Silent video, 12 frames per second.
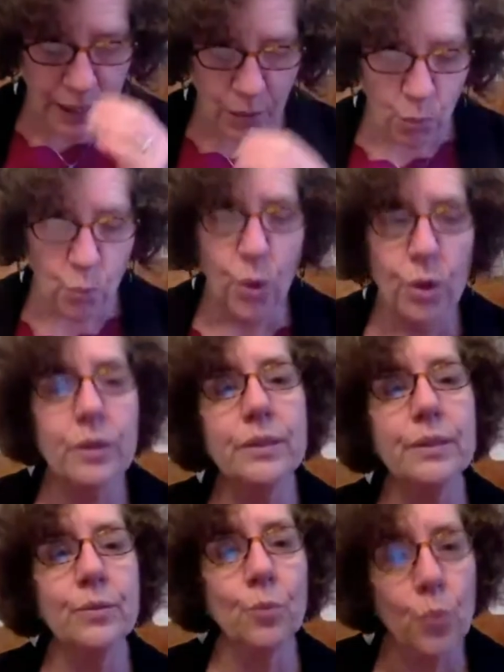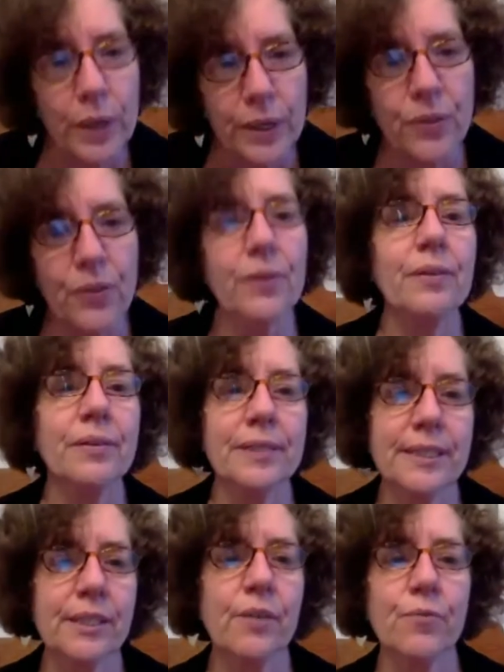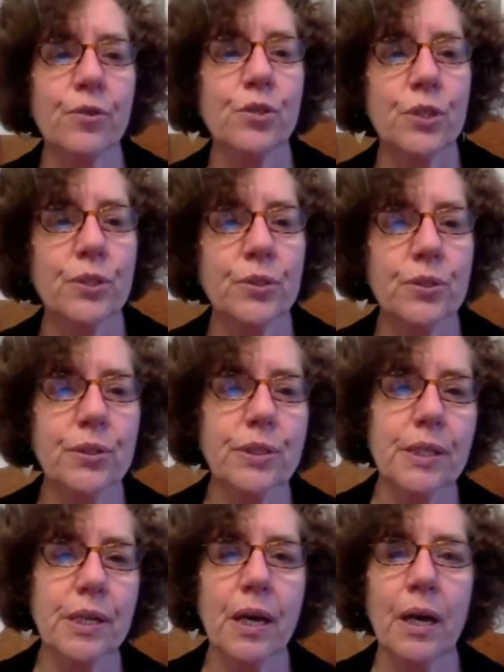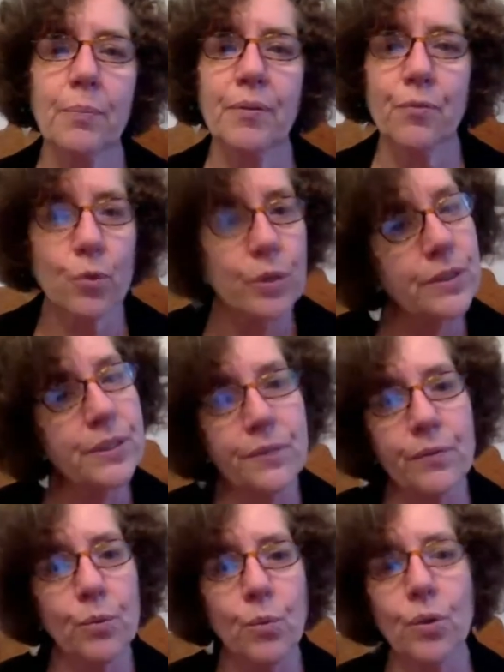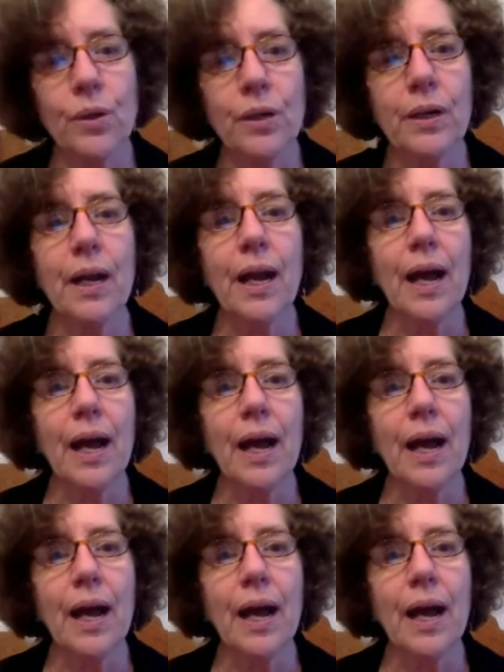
worked with the suffragists uh, before the Civil War